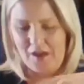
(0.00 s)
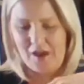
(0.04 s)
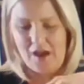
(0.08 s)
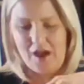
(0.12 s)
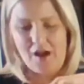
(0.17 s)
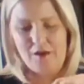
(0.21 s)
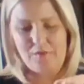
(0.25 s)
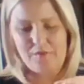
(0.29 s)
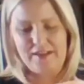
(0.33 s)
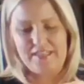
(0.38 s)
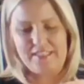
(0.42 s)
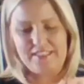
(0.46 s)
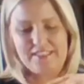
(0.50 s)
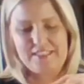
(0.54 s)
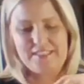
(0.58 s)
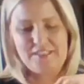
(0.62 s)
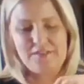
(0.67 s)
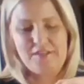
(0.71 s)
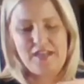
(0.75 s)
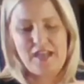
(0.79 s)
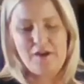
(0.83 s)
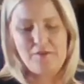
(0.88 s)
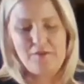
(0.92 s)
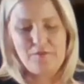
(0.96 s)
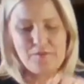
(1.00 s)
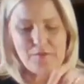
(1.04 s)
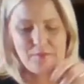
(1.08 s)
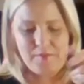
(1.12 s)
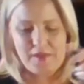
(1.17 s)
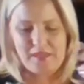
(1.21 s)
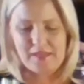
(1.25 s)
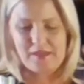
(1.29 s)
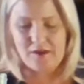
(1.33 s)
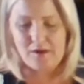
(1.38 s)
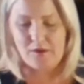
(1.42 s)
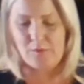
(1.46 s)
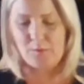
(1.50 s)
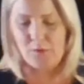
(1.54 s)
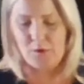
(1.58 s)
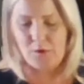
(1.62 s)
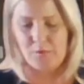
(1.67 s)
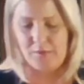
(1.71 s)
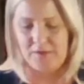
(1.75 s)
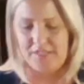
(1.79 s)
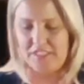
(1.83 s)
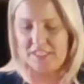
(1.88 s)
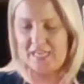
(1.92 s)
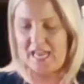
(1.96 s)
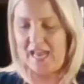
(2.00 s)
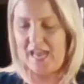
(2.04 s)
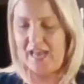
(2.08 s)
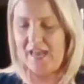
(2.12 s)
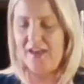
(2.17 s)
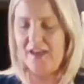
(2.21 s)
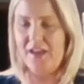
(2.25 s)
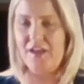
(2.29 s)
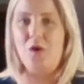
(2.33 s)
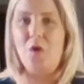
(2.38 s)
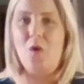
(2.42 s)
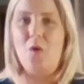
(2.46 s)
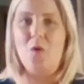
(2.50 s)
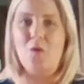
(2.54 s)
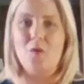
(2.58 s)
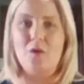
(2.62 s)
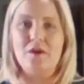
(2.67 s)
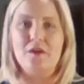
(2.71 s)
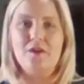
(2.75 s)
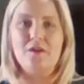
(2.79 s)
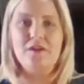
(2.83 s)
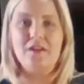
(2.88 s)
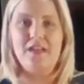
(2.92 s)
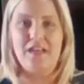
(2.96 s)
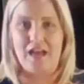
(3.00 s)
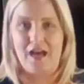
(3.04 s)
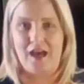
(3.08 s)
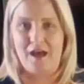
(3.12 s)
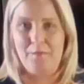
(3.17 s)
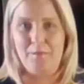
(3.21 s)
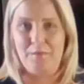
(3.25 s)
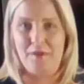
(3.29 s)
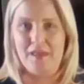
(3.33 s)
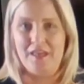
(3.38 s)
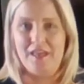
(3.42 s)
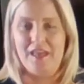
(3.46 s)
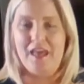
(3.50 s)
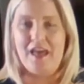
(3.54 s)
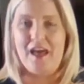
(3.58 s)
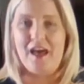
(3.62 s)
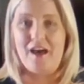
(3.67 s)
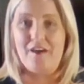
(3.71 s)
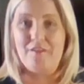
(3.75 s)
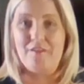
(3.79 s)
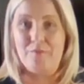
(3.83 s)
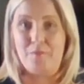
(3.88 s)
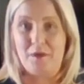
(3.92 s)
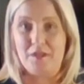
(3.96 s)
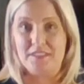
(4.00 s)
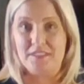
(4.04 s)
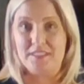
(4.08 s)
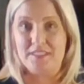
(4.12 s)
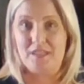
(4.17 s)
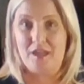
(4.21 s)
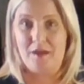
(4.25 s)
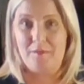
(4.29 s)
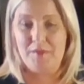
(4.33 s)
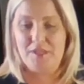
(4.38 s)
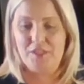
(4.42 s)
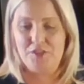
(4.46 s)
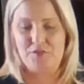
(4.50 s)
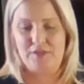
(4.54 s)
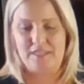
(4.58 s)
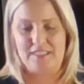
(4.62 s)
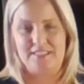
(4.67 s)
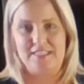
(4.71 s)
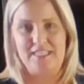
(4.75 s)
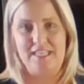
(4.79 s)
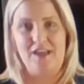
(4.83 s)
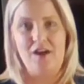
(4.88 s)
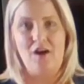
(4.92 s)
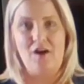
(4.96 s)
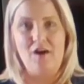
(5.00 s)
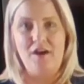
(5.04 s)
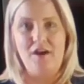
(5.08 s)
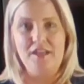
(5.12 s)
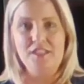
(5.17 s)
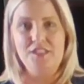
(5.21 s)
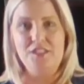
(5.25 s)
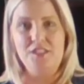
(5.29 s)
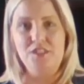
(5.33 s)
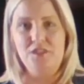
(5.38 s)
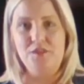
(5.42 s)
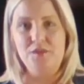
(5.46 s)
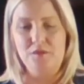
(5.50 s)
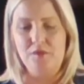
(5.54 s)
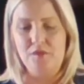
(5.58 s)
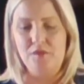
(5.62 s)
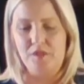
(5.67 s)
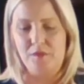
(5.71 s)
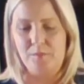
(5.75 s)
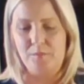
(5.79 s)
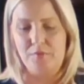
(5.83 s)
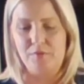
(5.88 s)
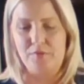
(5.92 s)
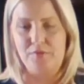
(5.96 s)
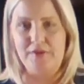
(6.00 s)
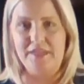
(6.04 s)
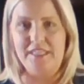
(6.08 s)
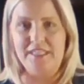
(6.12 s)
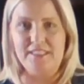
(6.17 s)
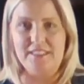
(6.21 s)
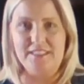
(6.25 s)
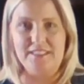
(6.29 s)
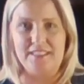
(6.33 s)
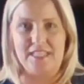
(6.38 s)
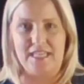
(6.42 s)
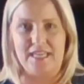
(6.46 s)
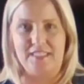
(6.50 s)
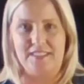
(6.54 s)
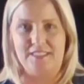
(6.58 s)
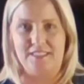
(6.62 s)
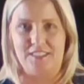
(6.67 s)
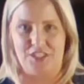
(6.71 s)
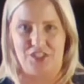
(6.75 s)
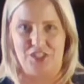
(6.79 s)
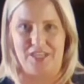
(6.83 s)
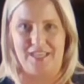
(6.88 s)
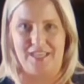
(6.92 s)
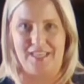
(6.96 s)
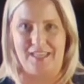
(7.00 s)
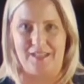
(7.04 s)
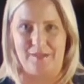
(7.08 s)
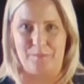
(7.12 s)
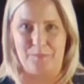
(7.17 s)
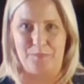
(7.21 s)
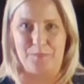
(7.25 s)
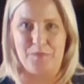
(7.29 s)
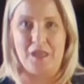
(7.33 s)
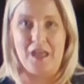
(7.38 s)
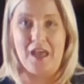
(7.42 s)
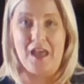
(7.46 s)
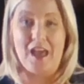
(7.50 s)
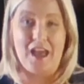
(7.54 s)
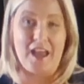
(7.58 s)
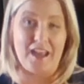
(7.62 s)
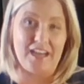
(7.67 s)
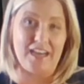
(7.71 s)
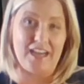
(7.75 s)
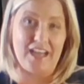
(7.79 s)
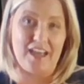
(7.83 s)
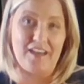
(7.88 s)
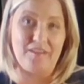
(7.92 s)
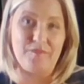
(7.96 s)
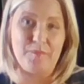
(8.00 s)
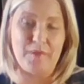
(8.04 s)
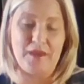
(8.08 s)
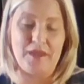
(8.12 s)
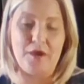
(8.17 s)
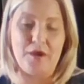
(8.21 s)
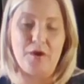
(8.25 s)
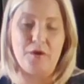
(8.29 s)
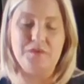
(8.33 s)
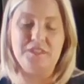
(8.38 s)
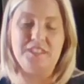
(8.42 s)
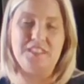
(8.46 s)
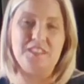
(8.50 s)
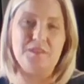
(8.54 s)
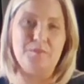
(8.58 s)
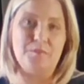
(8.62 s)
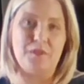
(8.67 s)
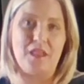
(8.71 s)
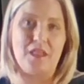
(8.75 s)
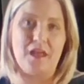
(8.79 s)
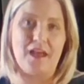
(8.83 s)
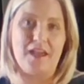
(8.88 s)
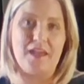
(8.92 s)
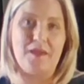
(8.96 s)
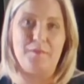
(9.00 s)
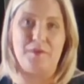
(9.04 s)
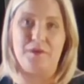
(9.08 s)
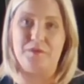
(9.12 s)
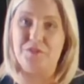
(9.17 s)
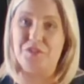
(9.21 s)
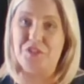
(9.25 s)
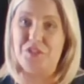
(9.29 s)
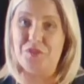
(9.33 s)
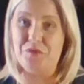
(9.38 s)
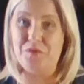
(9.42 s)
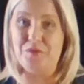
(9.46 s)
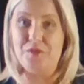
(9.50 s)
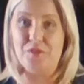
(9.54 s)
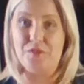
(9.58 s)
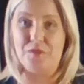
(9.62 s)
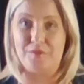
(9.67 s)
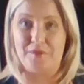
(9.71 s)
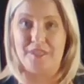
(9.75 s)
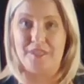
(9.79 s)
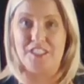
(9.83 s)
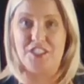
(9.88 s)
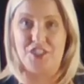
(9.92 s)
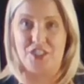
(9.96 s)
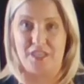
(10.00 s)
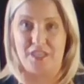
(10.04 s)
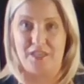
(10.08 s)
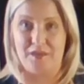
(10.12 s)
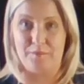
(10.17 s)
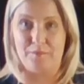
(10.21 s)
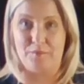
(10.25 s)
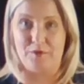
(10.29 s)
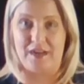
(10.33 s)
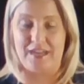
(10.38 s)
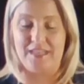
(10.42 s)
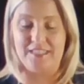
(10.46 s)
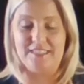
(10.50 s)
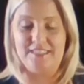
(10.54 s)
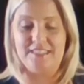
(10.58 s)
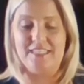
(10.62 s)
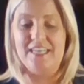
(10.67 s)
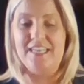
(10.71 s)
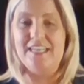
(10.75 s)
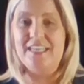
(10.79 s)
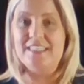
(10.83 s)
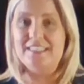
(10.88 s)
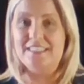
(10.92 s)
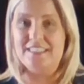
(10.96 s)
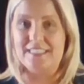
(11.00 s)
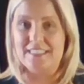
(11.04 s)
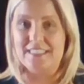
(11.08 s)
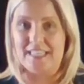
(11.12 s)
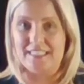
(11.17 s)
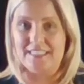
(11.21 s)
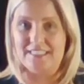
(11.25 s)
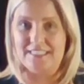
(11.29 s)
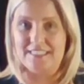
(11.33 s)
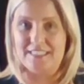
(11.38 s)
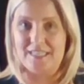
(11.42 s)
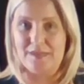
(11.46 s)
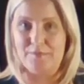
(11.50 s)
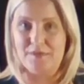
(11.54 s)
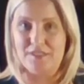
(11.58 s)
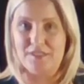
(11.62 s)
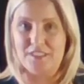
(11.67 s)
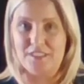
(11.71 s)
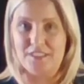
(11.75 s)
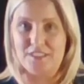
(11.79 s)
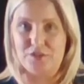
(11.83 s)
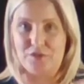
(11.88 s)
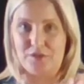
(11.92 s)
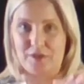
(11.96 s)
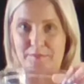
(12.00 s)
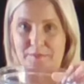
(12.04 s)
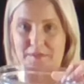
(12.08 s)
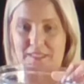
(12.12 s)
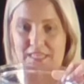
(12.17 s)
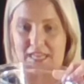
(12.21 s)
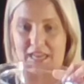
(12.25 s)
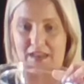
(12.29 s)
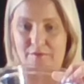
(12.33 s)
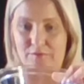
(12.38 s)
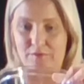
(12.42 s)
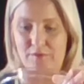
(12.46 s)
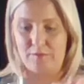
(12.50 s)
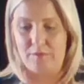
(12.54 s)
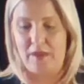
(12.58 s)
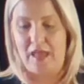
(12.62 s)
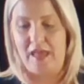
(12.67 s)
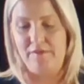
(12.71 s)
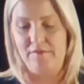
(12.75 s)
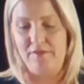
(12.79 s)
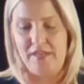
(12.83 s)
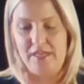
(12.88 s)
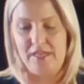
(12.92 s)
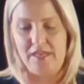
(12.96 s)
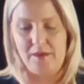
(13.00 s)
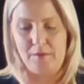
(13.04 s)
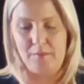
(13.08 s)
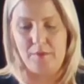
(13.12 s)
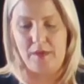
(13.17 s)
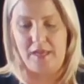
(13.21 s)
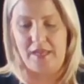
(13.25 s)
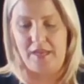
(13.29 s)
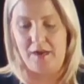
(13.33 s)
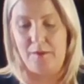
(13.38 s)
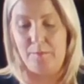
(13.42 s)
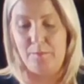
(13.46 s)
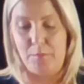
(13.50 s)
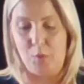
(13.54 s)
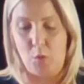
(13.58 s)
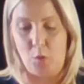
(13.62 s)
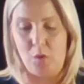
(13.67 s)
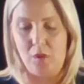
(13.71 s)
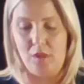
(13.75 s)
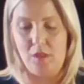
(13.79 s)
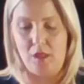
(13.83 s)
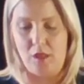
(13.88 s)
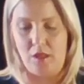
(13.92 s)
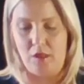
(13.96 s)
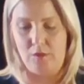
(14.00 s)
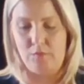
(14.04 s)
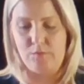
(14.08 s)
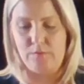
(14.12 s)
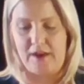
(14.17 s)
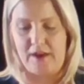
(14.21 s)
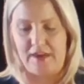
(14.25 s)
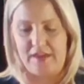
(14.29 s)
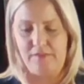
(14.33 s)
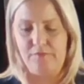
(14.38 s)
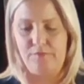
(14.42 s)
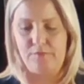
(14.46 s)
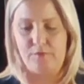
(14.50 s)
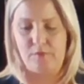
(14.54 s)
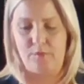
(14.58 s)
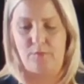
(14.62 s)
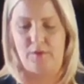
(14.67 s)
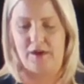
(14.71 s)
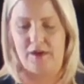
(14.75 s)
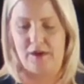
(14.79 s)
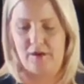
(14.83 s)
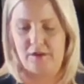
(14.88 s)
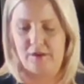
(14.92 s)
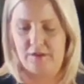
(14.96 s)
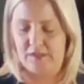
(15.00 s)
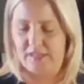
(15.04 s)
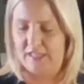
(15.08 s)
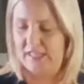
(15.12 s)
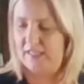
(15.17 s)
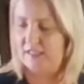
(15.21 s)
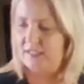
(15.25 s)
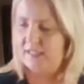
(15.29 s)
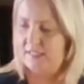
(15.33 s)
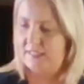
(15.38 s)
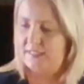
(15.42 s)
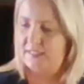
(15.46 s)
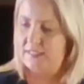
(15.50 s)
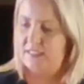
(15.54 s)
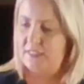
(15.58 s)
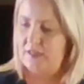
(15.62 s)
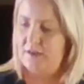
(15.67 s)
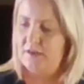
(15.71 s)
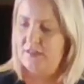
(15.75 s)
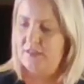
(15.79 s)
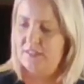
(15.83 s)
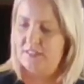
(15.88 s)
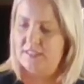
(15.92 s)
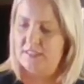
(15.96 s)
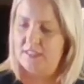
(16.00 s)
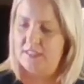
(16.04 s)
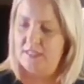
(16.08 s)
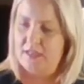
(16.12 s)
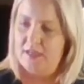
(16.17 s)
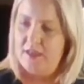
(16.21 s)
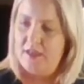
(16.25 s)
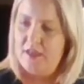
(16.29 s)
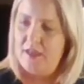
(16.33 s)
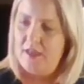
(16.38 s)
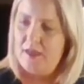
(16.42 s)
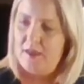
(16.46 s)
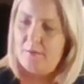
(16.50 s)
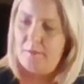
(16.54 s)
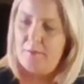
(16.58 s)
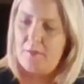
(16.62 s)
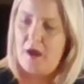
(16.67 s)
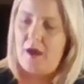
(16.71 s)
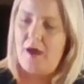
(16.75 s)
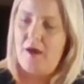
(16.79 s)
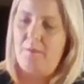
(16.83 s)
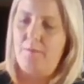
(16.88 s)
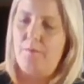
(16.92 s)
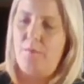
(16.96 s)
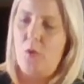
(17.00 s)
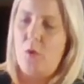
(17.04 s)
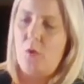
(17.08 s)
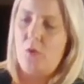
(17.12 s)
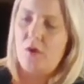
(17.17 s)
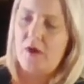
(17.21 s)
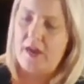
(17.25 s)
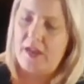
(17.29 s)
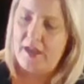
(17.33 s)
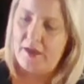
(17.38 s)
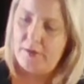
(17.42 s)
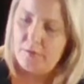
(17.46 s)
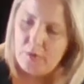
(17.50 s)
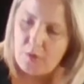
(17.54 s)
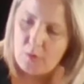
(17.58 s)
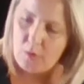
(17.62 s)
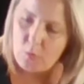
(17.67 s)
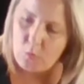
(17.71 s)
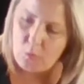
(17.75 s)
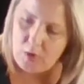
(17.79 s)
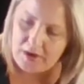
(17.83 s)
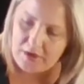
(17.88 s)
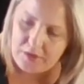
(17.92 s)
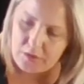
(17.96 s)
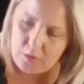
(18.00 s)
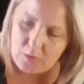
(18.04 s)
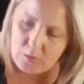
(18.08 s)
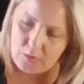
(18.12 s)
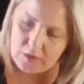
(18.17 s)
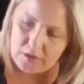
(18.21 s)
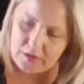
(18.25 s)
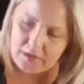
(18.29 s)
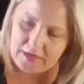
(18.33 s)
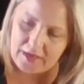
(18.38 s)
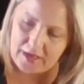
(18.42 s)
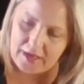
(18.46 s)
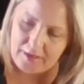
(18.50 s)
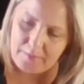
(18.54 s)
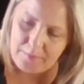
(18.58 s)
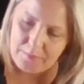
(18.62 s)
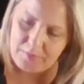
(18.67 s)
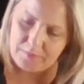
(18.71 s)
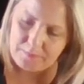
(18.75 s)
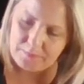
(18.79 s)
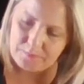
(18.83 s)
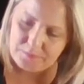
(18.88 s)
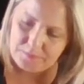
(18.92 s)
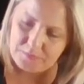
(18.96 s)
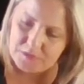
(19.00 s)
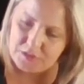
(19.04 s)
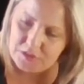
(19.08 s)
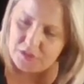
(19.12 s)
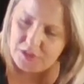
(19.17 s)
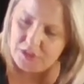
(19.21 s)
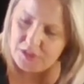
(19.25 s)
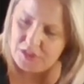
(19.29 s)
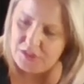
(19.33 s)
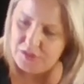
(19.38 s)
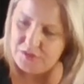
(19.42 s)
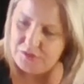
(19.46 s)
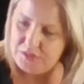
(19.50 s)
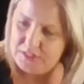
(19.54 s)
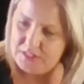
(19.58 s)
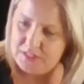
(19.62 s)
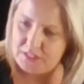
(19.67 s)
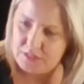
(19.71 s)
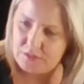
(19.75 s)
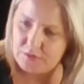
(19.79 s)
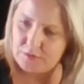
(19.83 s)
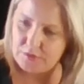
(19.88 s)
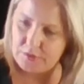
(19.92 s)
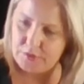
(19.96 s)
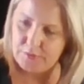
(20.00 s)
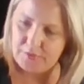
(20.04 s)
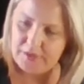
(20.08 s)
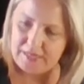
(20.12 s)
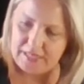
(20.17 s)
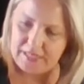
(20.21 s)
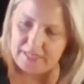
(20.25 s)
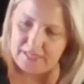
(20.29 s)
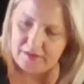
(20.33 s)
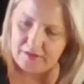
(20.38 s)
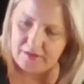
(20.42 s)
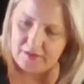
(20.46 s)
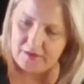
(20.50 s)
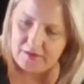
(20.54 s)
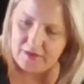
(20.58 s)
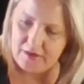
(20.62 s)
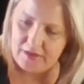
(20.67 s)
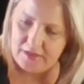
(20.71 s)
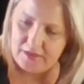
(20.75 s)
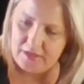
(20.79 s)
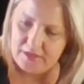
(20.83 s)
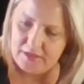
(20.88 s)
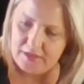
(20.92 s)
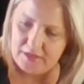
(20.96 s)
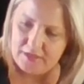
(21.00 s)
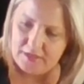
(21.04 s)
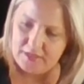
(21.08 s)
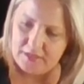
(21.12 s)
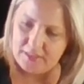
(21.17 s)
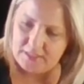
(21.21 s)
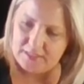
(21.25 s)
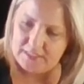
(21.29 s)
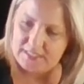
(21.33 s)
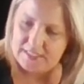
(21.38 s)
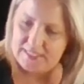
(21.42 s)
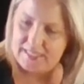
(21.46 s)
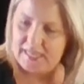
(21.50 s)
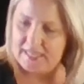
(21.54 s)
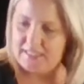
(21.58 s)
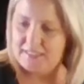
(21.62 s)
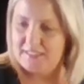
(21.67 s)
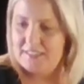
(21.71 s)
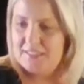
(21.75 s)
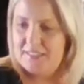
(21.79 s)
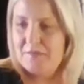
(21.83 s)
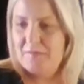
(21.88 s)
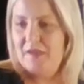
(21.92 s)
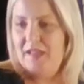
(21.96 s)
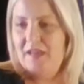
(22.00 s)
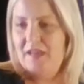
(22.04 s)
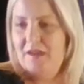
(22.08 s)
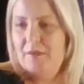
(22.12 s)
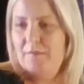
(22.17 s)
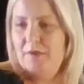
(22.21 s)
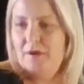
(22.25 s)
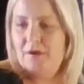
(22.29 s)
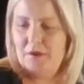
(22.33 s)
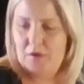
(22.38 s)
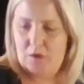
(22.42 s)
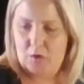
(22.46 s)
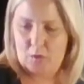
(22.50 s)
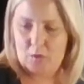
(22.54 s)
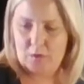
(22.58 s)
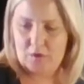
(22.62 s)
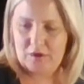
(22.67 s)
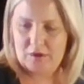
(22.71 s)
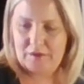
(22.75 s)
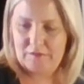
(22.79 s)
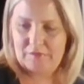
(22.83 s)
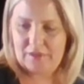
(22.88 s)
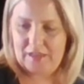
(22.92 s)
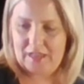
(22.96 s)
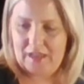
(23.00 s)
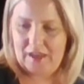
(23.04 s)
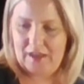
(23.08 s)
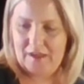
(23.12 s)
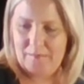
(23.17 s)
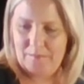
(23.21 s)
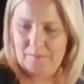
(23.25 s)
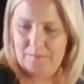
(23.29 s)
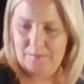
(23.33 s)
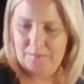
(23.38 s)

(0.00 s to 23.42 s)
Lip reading: All right, so now from here, we're going to add a 1/4 cup of balsamic dressing onto the pre-sliced chicken. I'm going to have my host supply about 2 to 3 chicken breasts sliced up into strips and have it in a bowl all ready for when our cooking class starts. Pour out 1/4 cup. So you can use the cruet here to guesstimate about 1/4 cup.